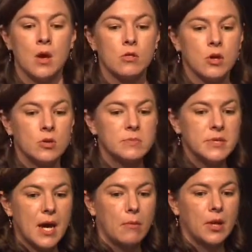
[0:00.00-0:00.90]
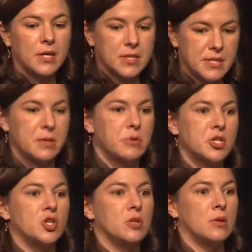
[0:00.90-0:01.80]
Those metabolites, that's
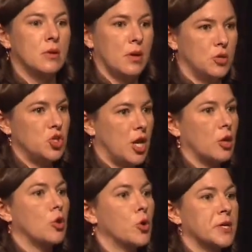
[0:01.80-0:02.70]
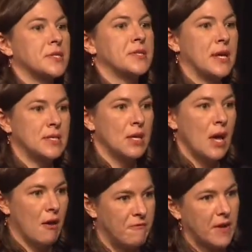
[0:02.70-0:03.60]
a genetic locus that's
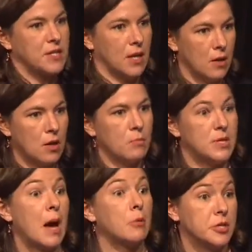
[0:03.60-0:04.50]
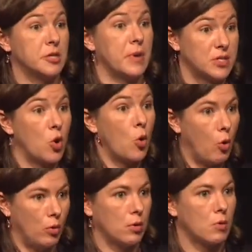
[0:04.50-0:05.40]
affecting metabolism as a
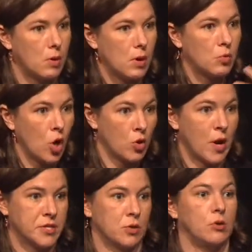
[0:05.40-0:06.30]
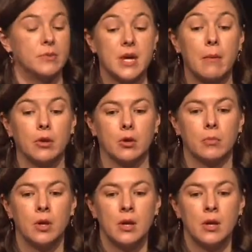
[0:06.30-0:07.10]
whole, or across the whole metabolome.